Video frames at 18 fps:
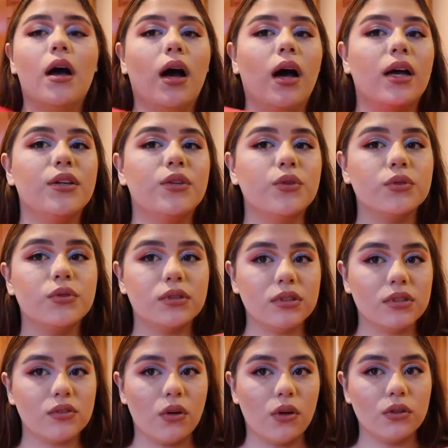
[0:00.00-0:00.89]
I use
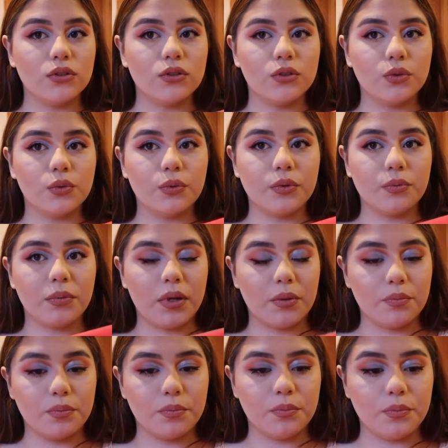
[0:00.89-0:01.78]
these also with
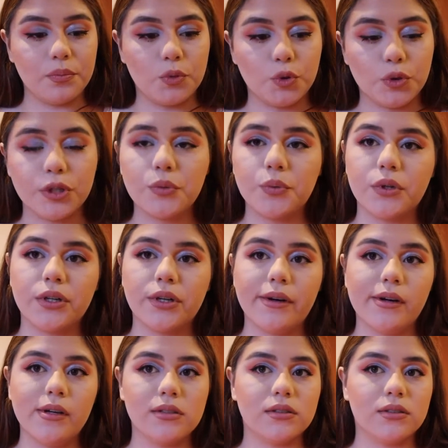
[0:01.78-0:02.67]
my booty
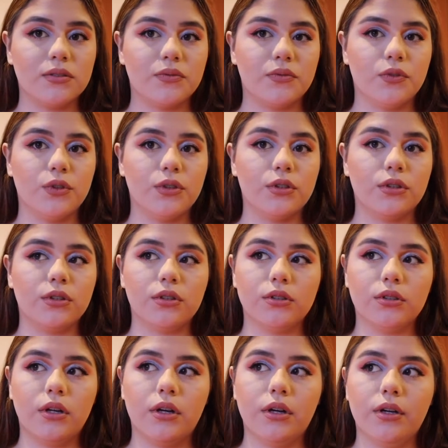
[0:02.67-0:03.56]
workouts
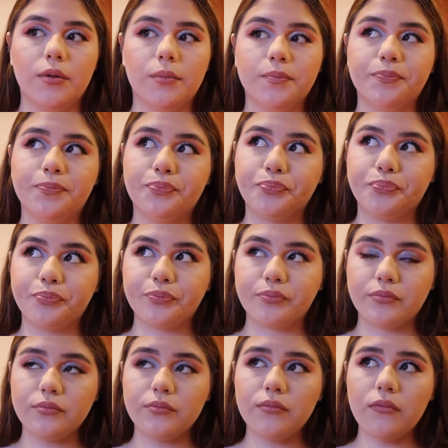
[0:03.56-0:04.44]
for,
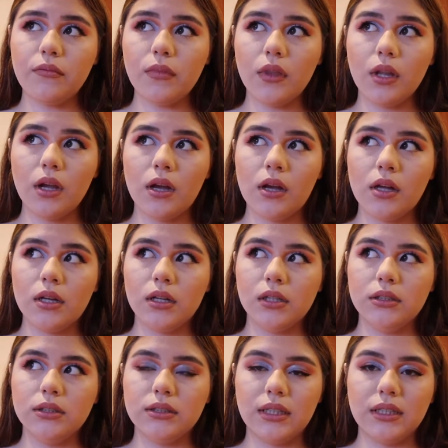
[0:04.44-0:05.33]

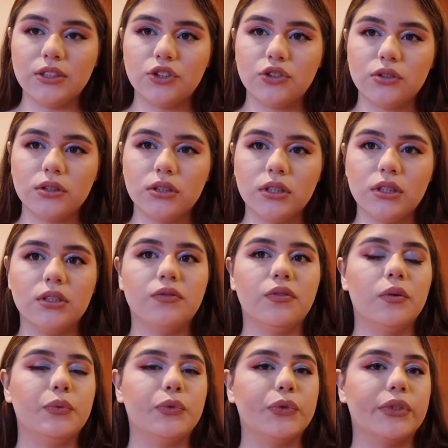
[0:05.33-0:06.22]
essentially if
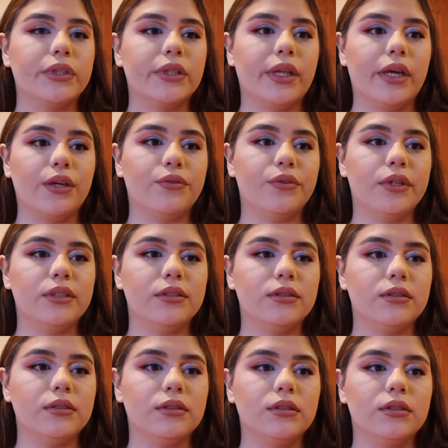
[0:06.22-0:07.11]
I'm doing leg
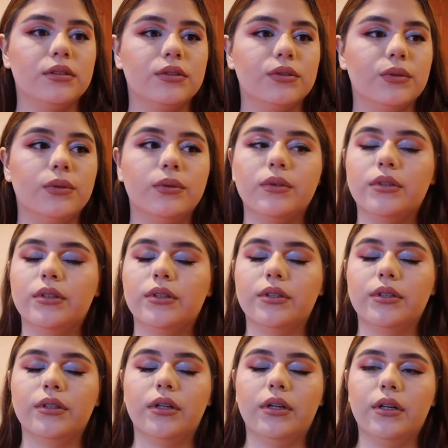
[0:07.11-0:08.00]
races
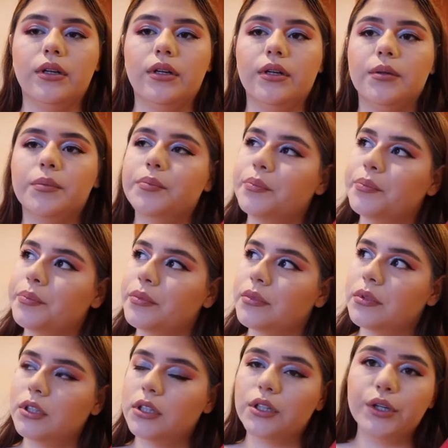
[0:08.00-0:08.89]
or
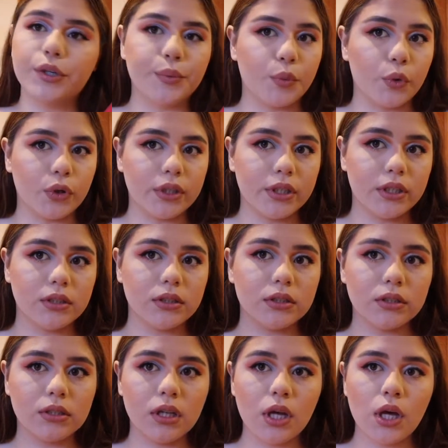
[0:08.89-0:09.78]
the good mornings.
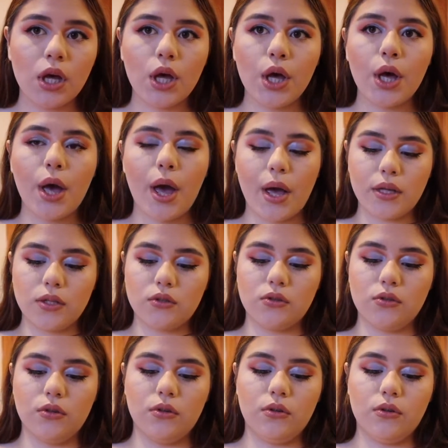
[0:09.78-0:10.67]

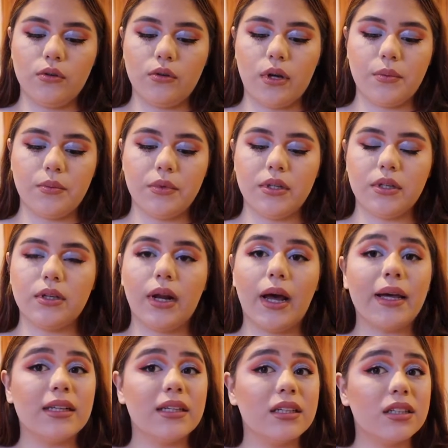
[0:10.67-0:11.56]
So I mean,
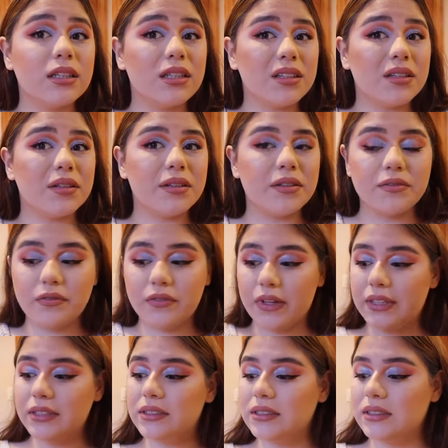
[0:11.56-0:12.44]
I need to
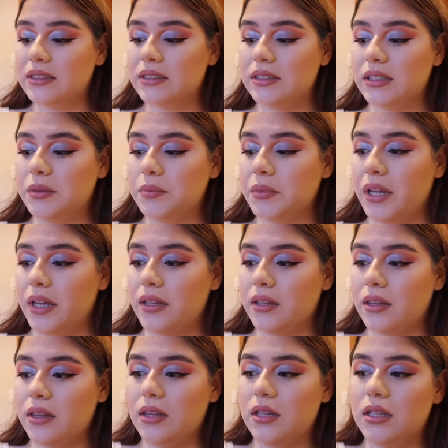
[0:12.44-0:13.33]
invest in some like
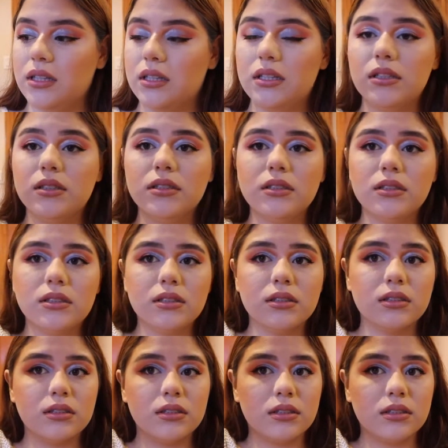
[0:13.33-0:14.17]
these,